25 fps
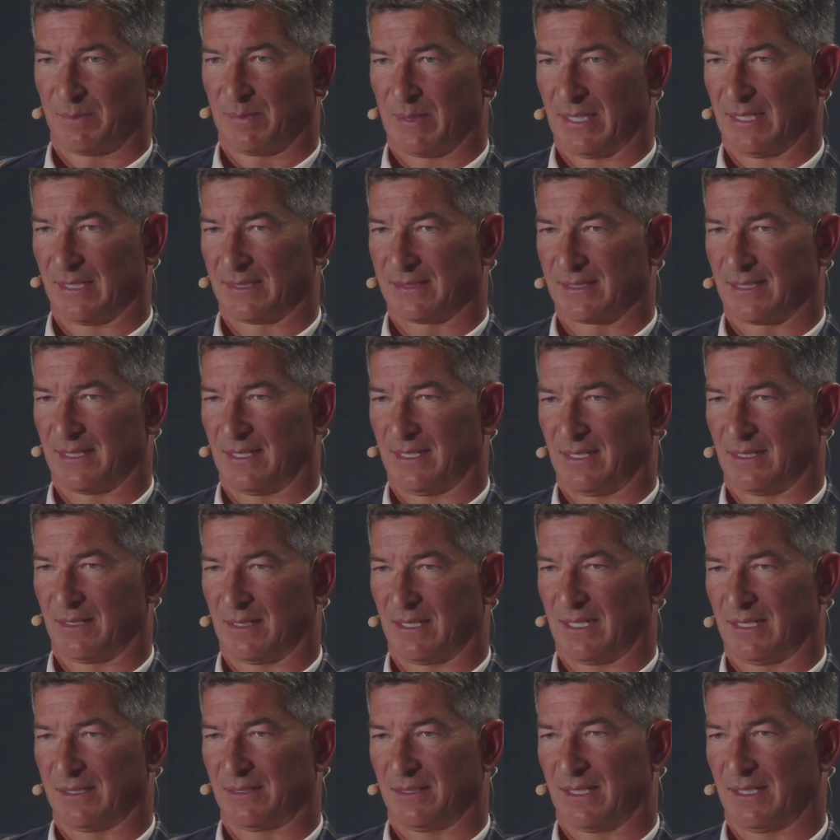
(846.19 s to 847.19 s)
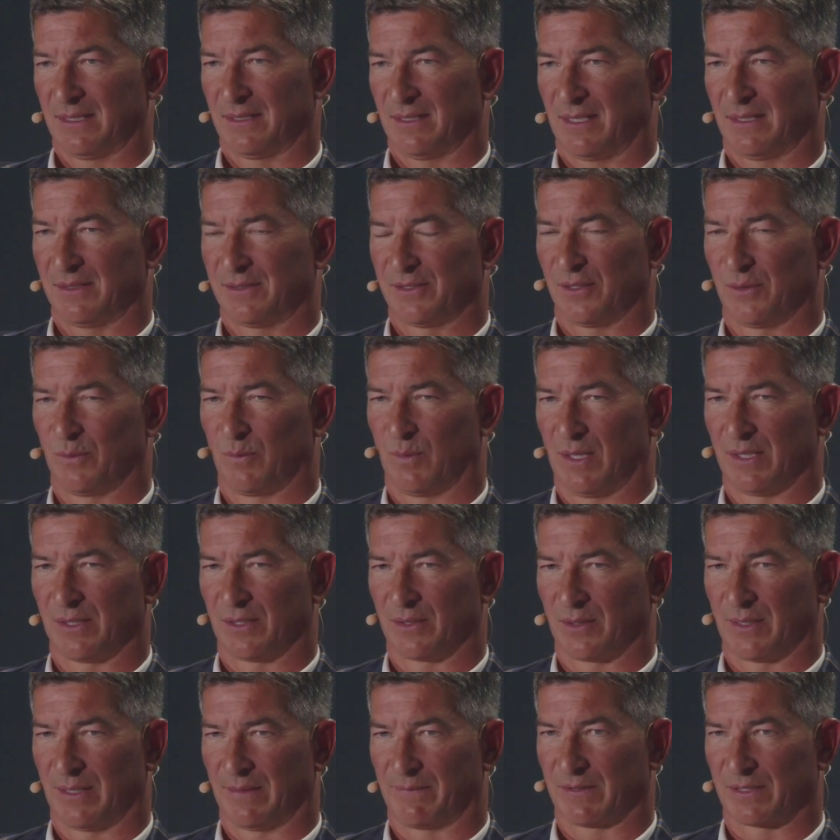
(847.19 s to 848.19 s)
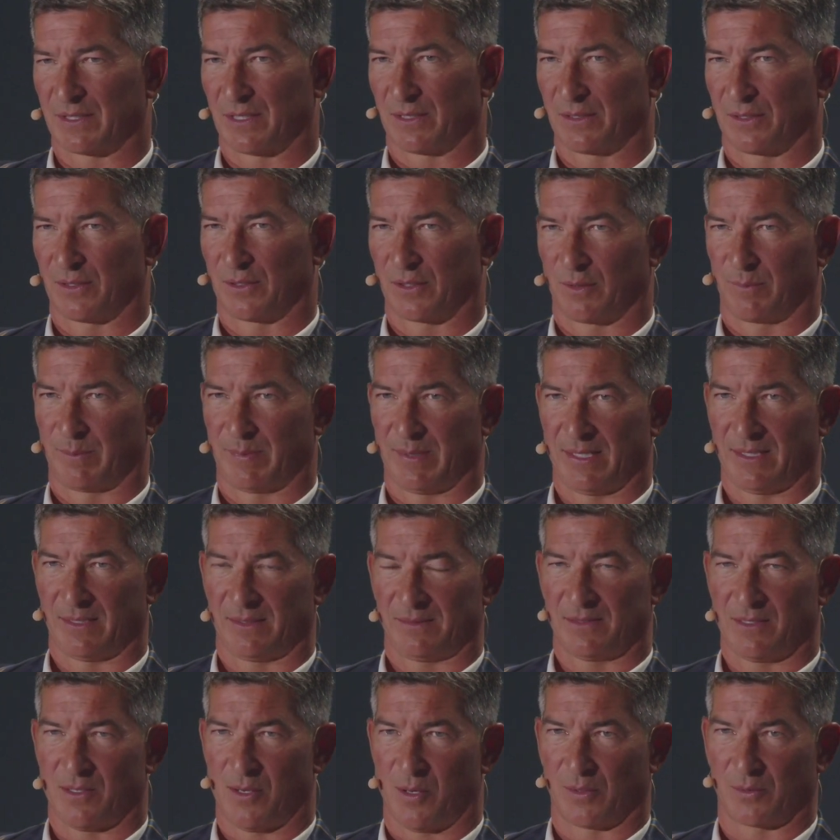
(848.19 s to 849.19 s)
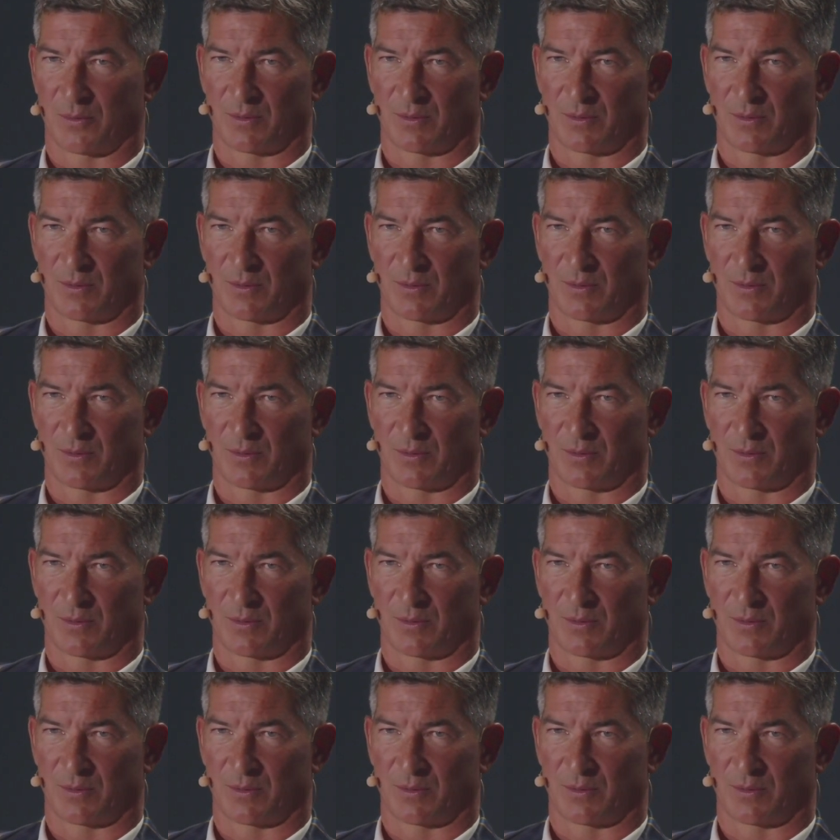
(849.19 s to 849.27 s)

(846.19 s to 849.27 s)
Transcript: But I do wonder if it's a little bit